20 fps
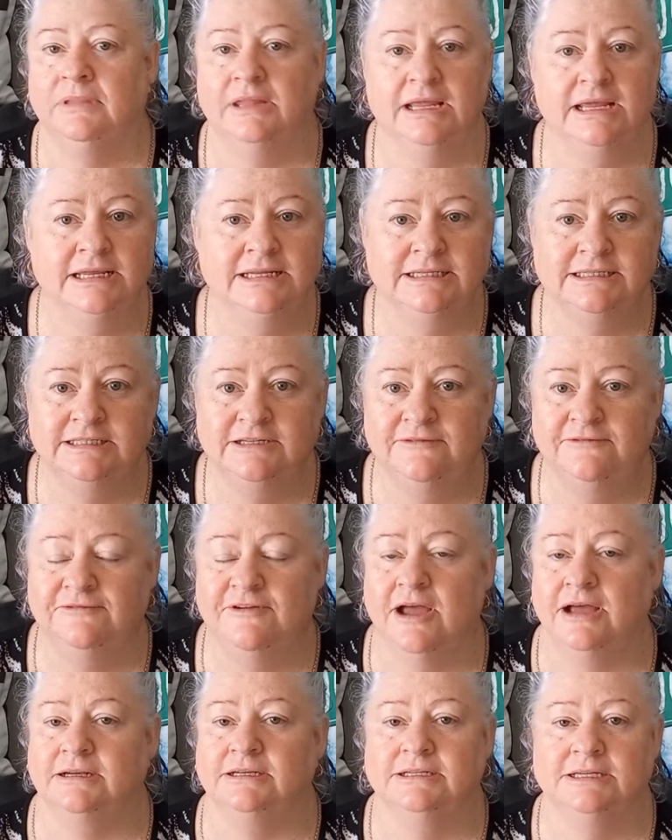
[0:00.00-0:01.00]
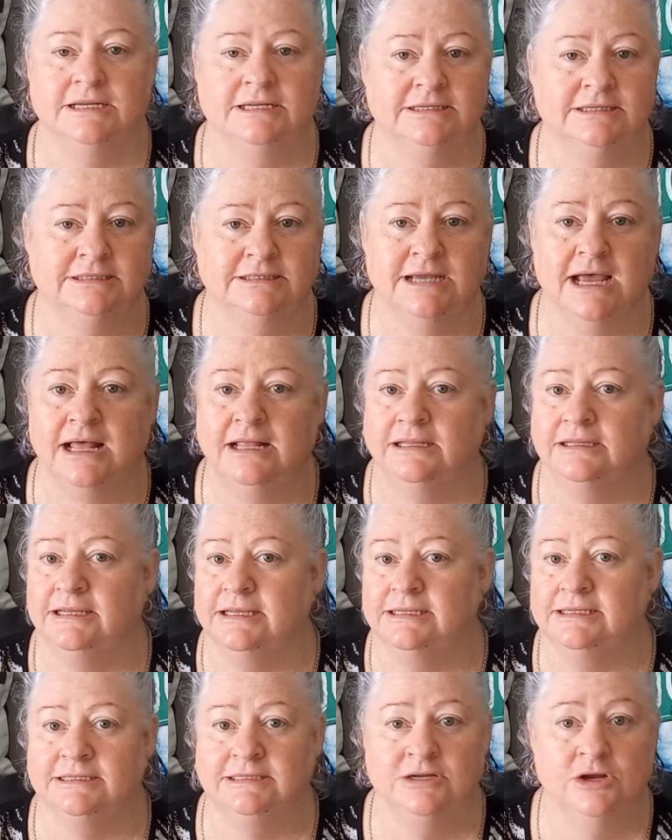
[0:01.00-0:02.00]
is defunct, is dull,
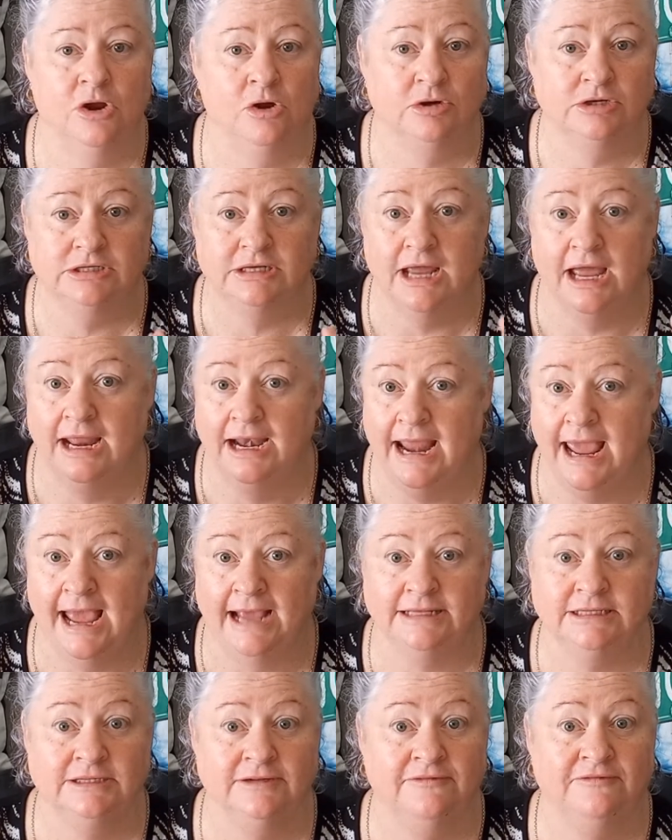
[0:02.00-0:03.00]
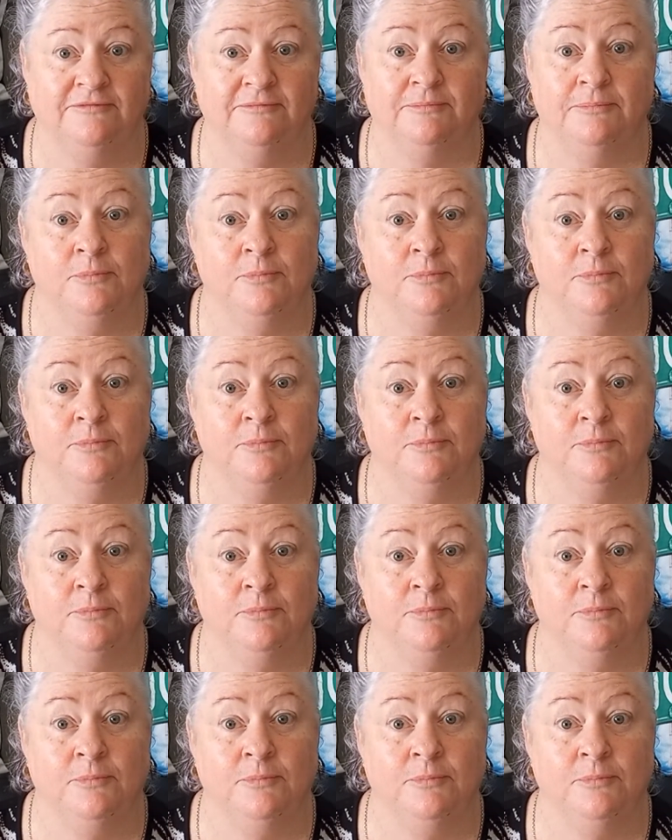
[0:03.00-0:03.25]
is not an active